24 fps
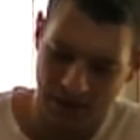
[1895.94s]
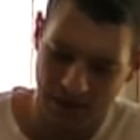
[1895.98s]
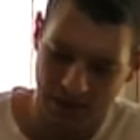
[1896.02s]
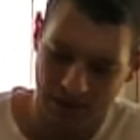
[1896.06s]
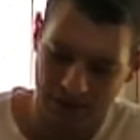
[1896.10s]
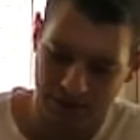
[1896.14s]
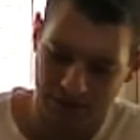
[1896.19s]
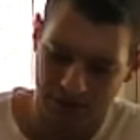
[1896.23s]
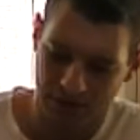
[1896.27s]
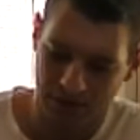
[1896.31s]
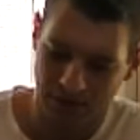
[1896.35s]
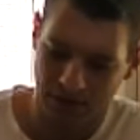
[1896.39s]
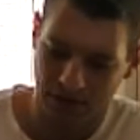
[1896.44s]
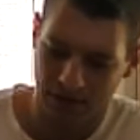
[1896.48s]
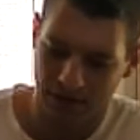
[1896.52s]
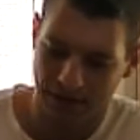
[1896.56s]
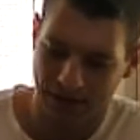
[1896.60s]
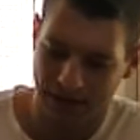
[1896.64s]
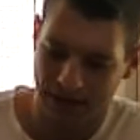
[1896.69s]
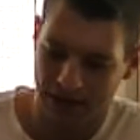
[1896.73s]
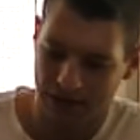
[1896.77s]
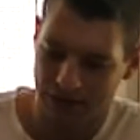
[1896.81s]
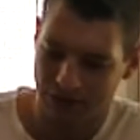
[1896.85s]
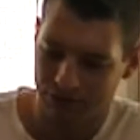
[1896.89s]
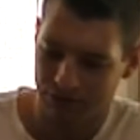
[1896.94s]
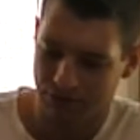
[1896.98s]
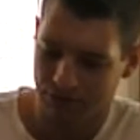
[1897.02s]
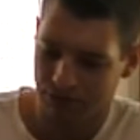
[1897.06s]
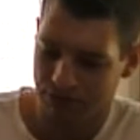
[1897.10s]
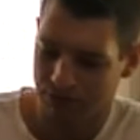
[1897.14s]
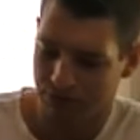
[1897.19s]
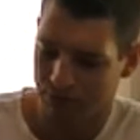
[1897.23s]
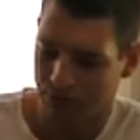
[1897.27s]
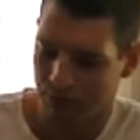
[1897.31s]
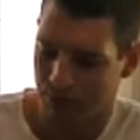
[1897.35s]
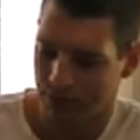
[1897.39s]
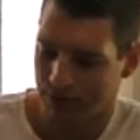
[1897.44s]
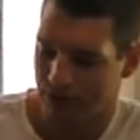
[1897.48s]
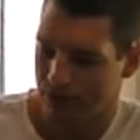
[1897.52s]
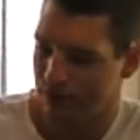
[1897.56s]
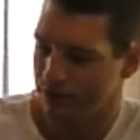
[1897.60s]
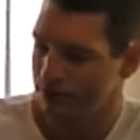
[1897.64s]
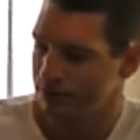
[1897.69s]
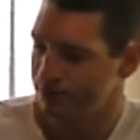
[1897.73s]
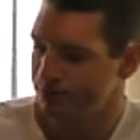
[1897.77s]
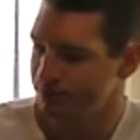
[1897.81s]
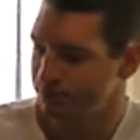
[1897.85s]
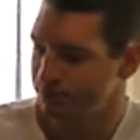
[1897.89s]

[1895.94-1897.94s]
as our natural sweetener.